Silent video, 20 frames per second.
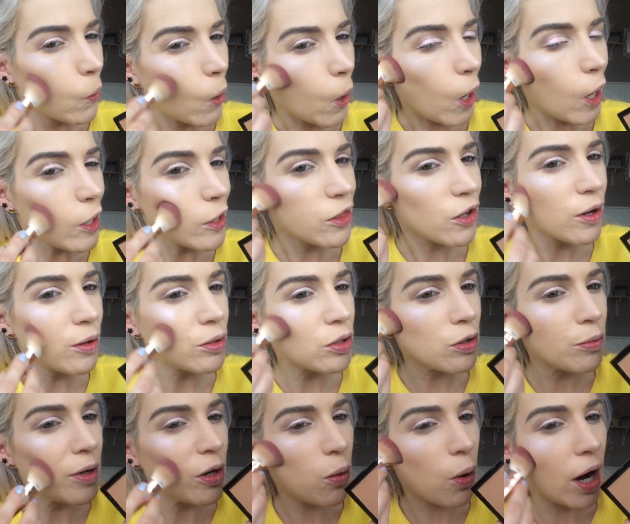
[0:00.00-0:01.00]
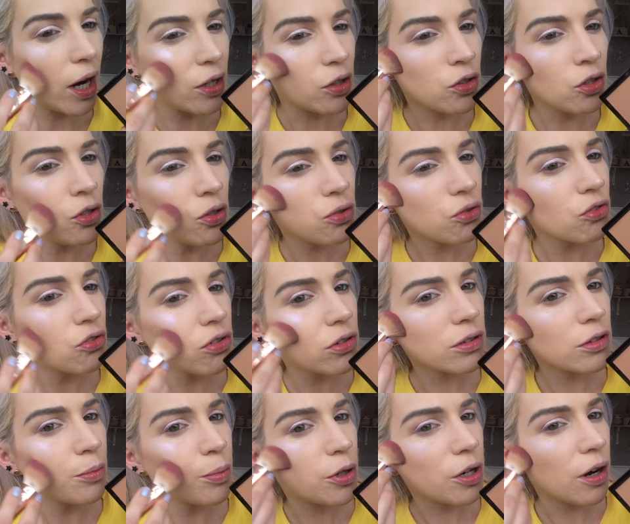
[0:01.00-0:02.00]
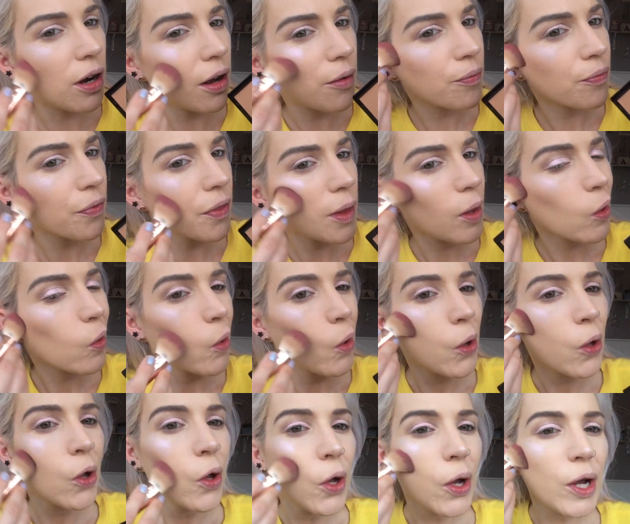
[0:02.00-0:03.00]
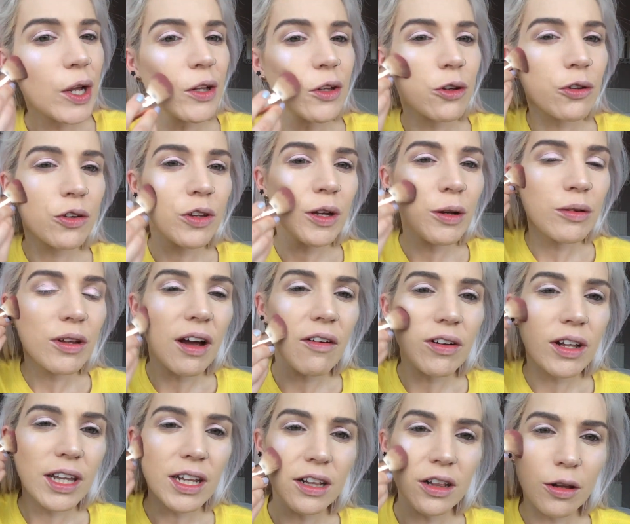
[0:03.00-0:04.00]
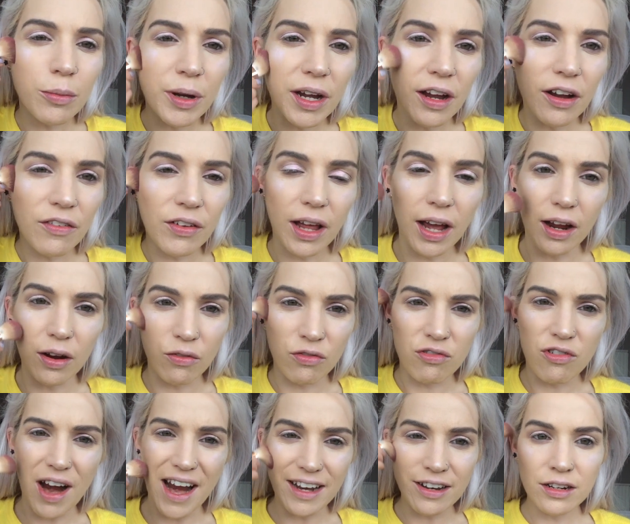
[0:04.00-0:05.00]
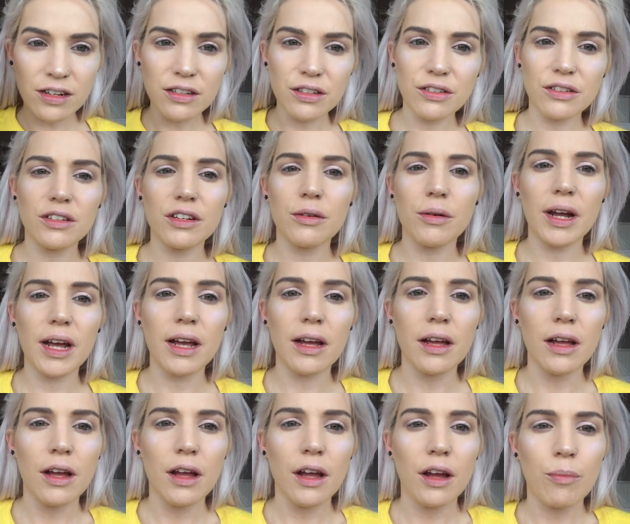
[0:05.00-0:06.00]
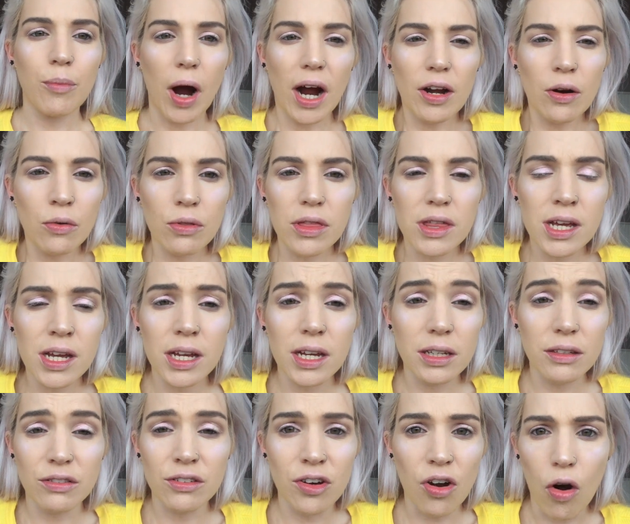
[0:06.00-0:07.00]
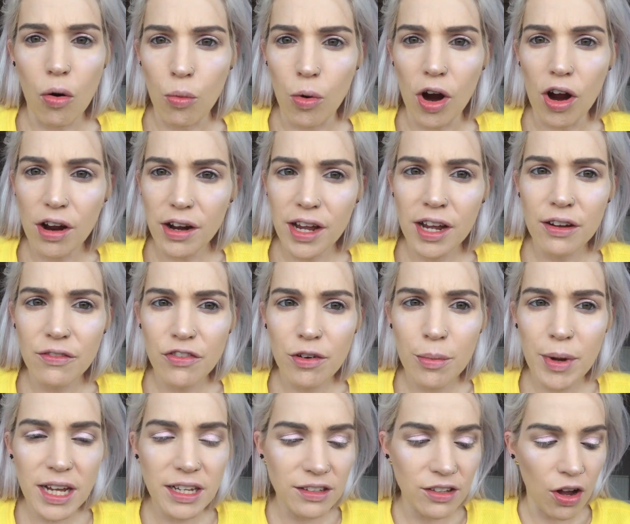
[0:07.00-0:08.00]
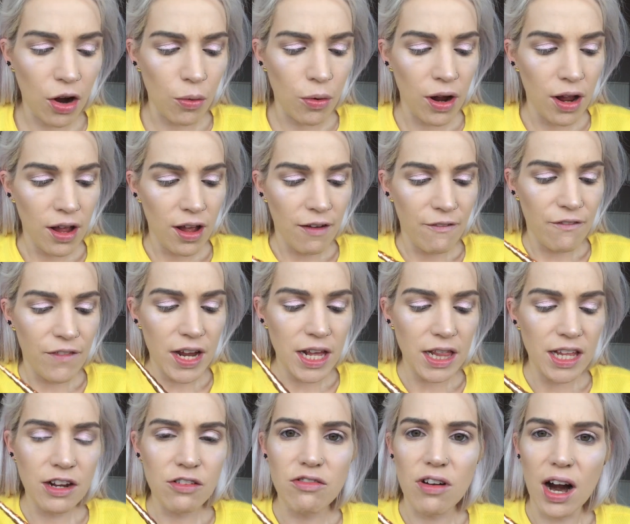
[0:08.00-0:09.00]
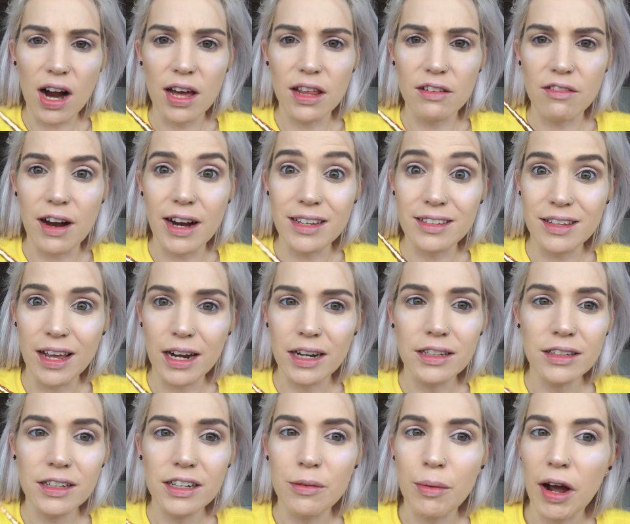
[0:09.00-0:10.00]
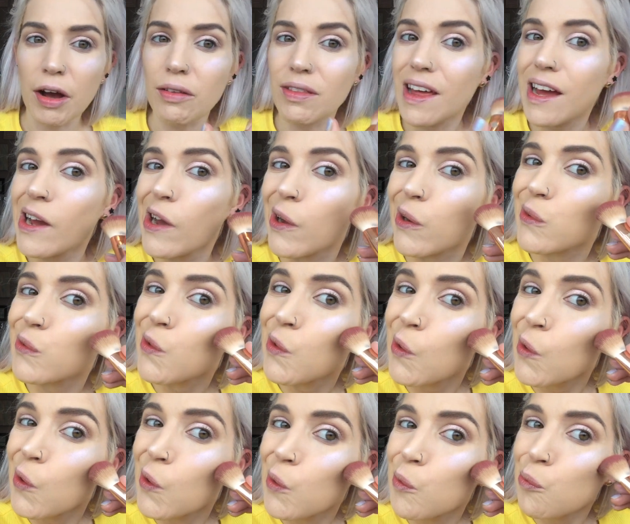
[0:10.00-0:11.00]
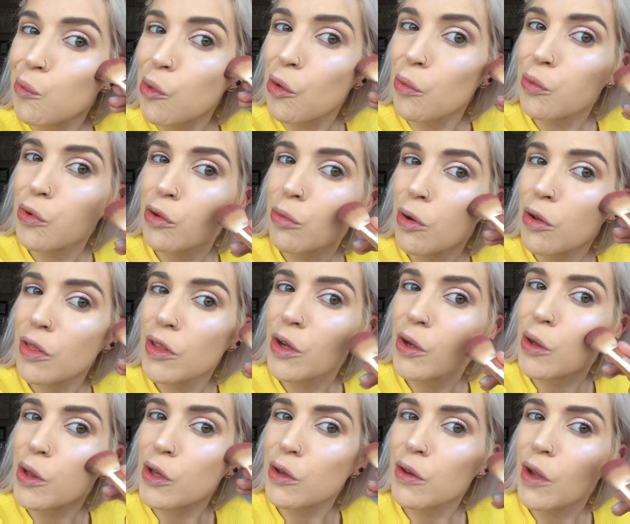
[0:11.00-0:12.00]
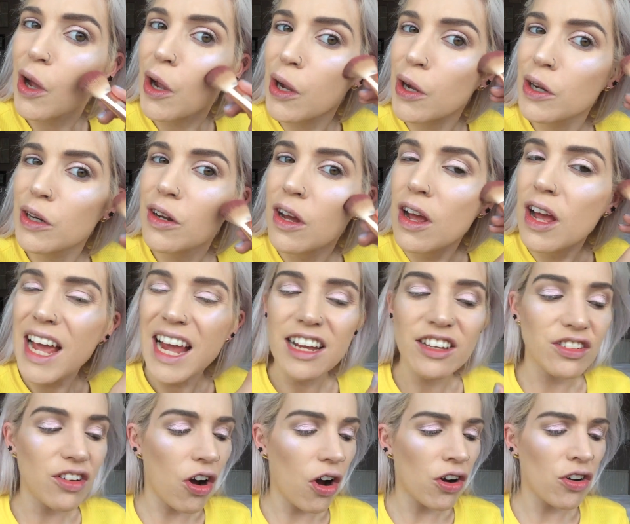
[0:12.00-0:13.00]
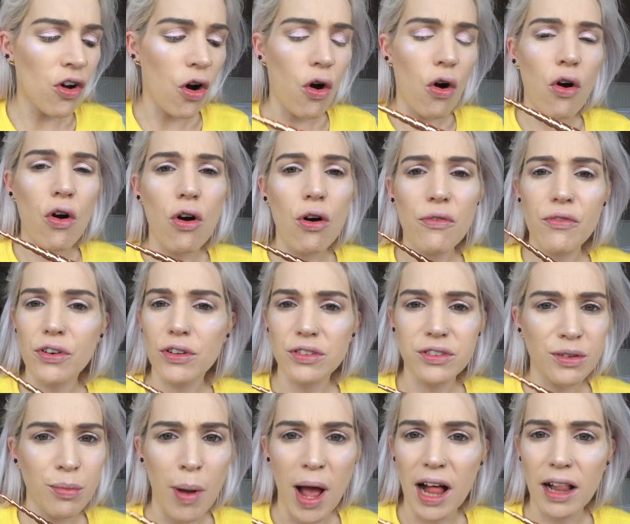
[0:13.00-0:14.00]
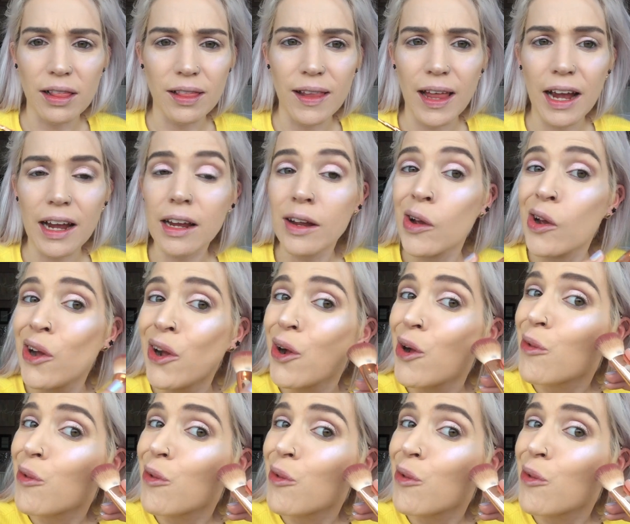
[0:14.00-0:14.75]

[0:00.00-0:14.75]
I thought it was going to be quite neutral, but it does seem to have a little bit of like redness to it. But I don't think it's not working for me, so feeling rather excited about that. Pop some on the other side. It's got an awful smell, like